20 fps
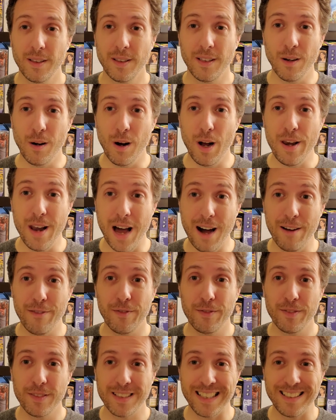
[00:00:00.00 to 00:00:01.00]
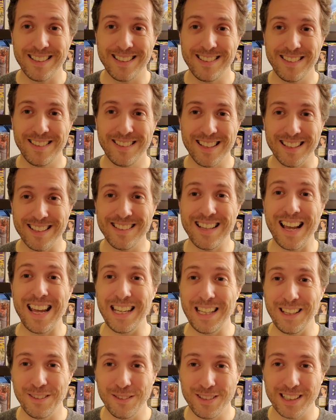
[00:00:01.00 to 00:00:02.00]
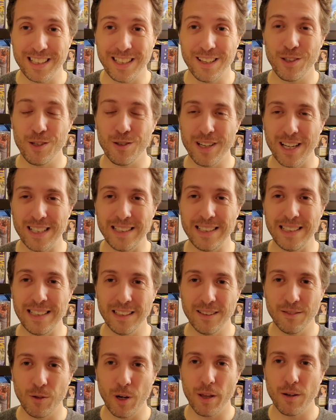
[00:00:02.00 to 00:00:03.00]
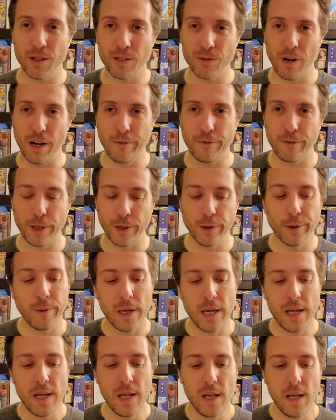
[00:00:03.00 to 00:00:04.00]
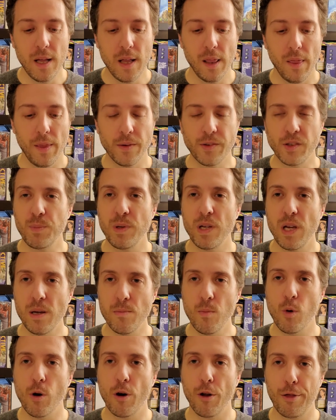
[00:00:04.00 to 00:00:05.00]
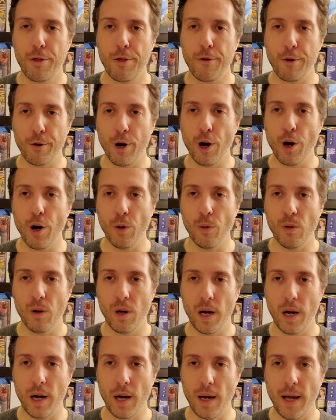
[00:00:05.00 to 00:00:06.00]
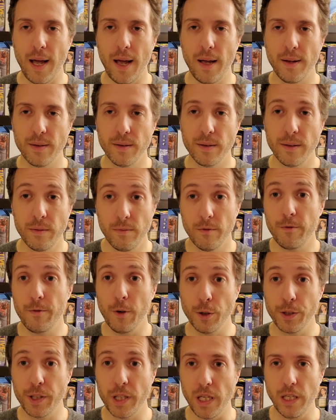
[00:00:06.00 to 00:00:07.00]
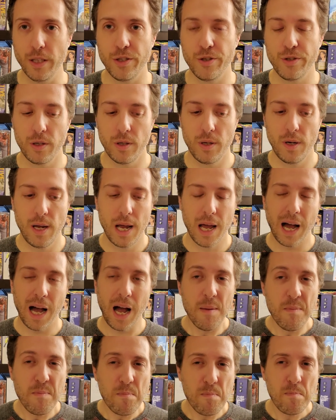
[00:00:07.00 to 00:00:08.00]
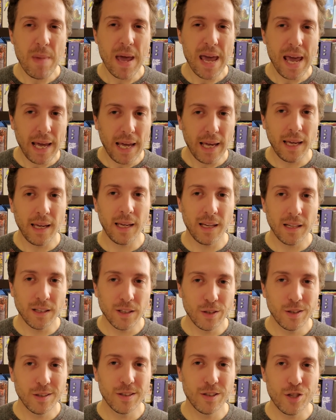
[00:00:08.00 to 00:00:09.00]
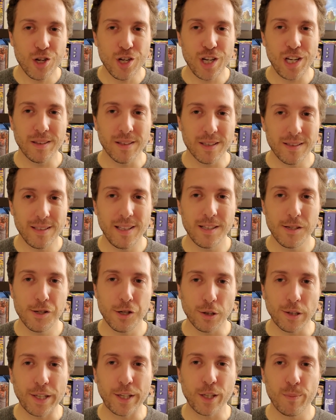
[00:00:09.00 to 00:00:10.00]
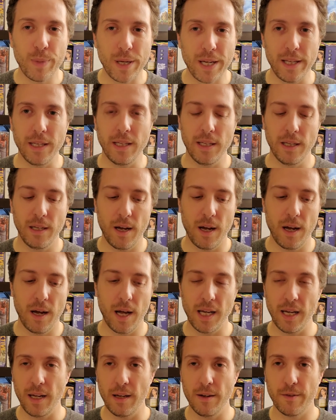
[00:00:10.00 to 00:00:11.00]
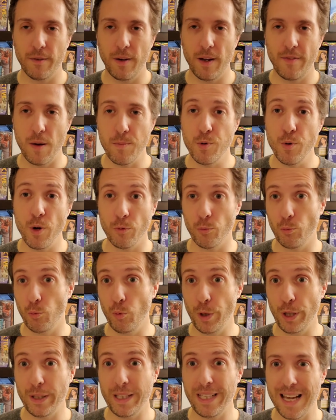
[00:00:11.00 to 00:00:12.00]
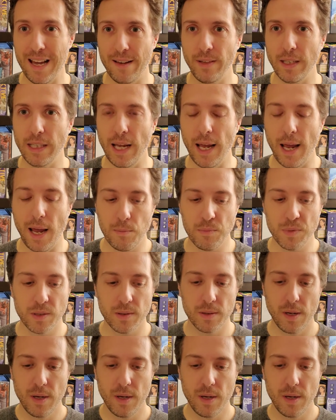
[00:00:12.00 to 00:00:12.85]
enough to sate you, to give you an idea of whether it's right for you. This will be a more thorough full teach. I may cheat the teach a little bit if I'm doing really heavy games,